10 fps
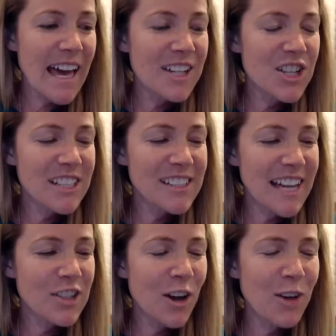she's
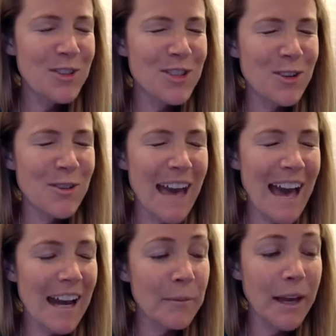like, don't do
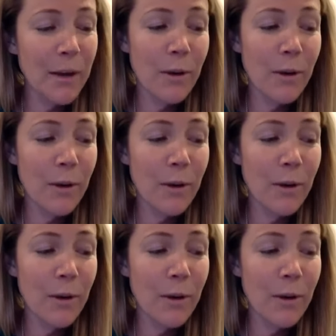that. I'm like,